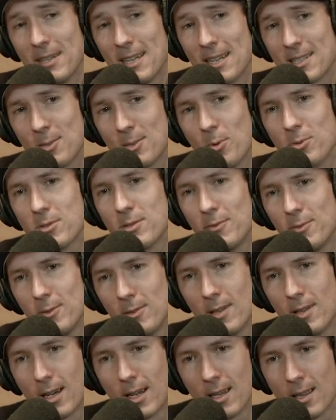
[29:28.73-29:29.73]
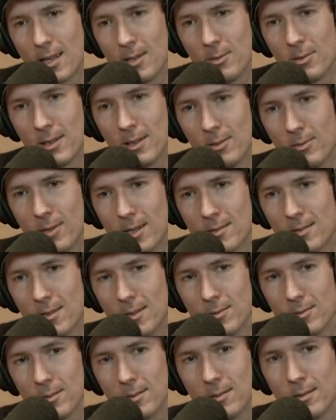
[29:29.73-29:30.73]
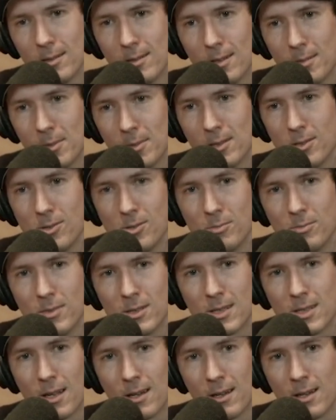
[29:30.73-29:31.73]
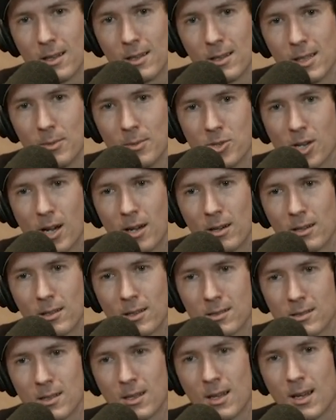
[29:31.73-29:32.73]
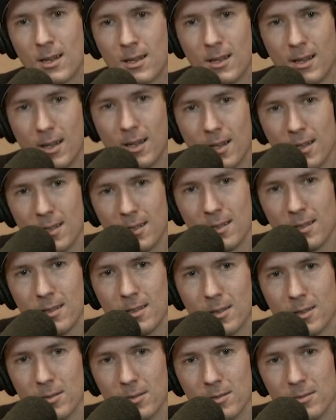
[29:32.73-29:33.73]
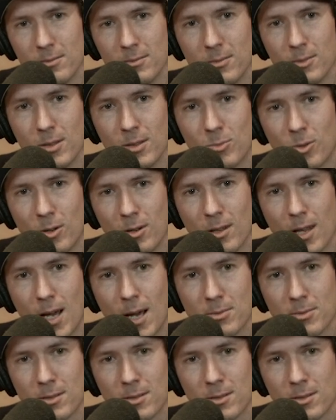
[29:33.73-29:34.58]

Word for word: Let me ask you, what was the food like at that New England restaurant? Was it good? I mean, did you miss out on any clam chowder because of that? you know, well, no, lobster.